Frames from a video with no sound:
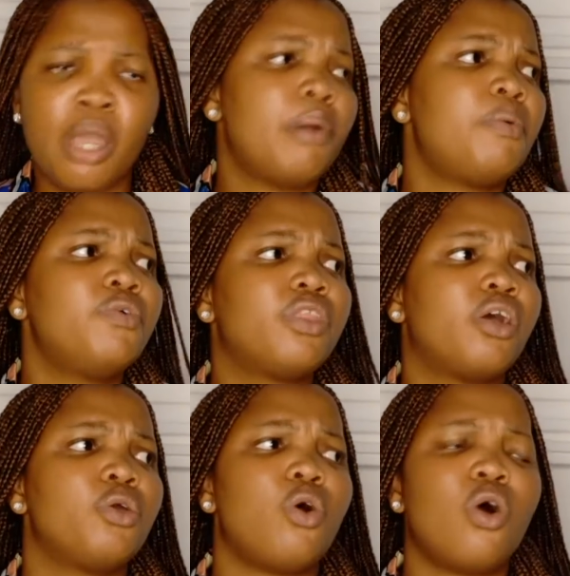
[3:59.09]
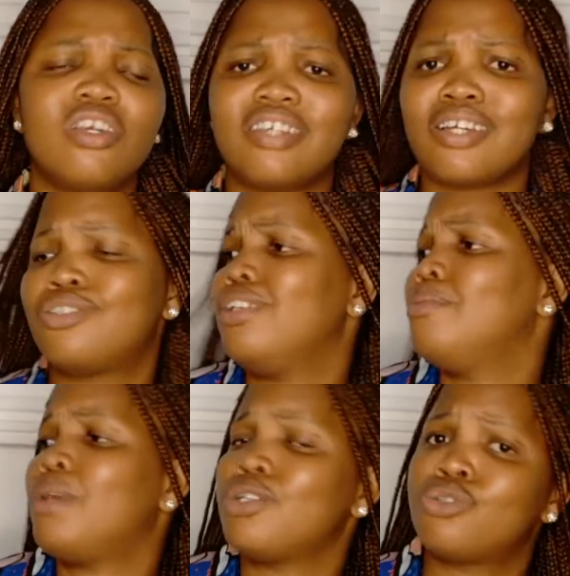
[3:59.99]
People will tell you, it's actually
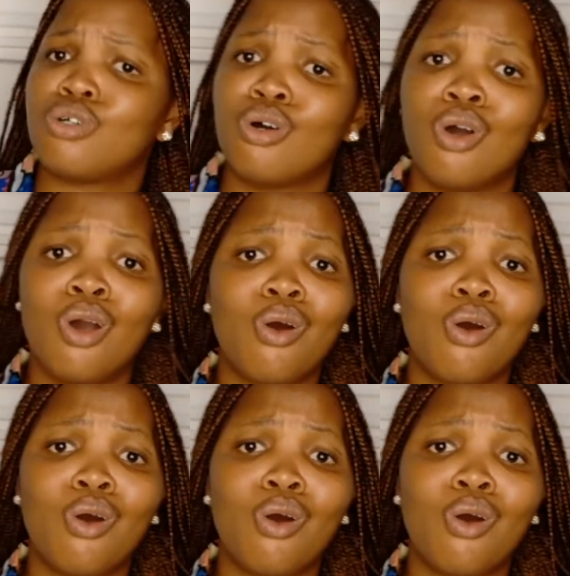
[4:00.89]
immature.